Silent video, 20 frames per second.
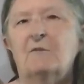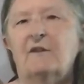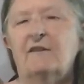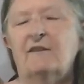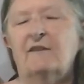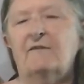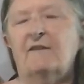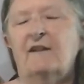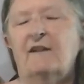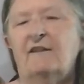they
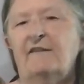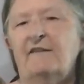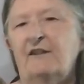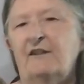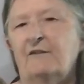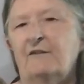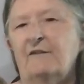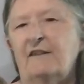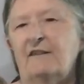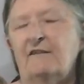finally
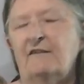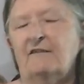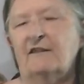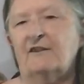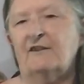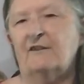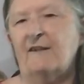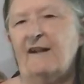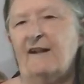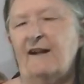agreed to let
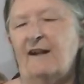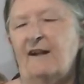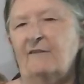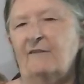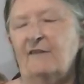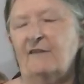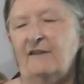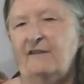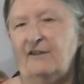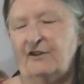her have
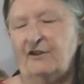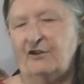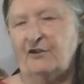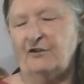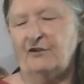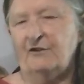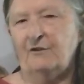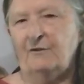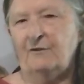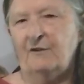an
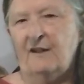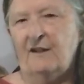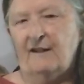issue,